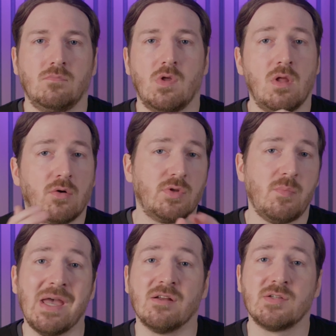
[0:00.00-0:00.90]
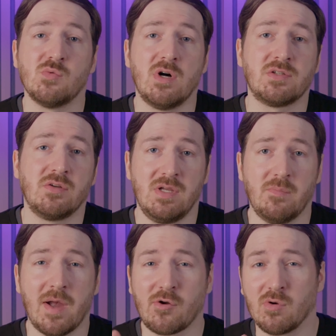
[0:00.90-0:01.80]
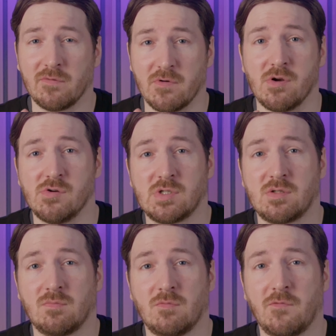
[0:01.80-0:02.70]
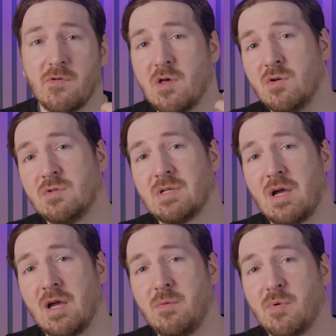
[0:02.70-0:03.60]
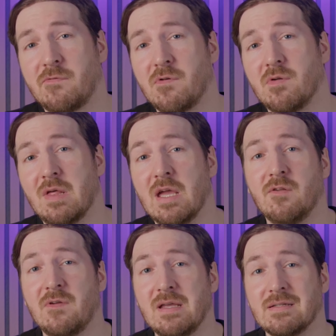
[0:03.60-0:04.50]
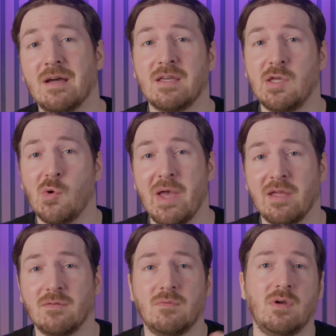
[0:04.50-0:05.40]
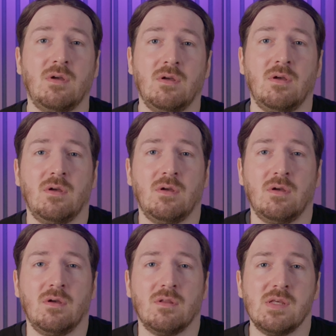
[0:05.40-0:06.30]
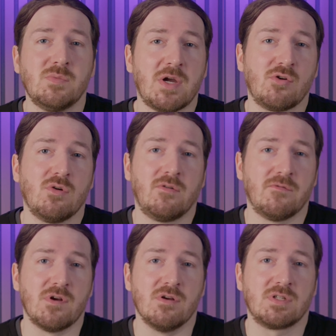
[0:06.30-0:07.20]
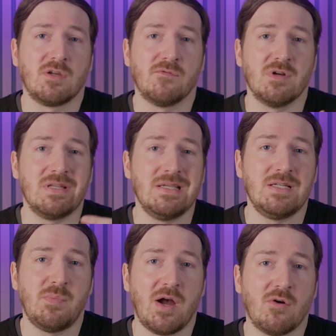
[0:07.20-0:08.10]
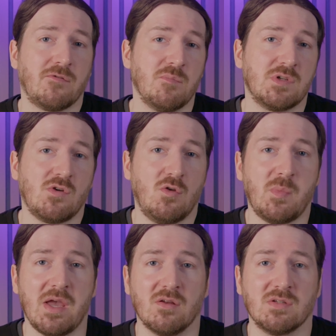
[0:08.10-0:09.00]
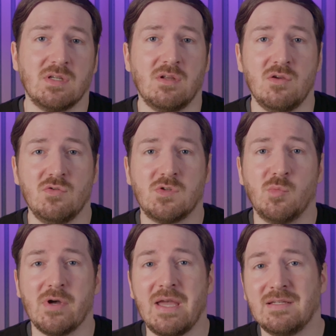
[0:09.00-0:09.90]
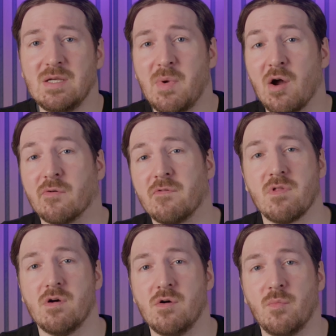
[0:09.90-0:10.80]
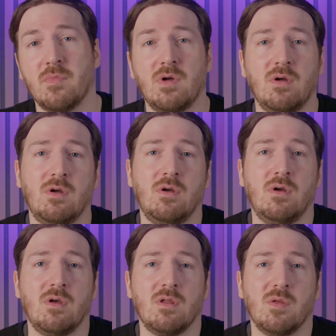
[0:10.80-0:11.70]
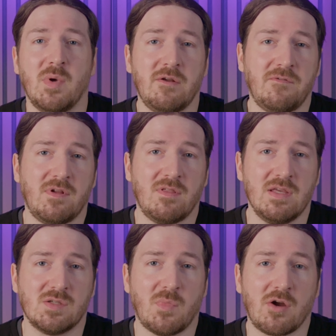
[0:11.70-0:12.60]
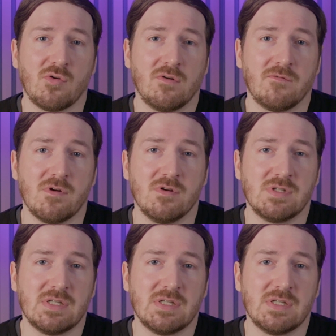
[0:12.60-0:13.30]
Along with the panels, we'll also need microinverters. For those, I'd prefer the Enphase IQ8. These microinverters convert DC power from the solar panels into usable AC power for the home. The benefit of these microinverters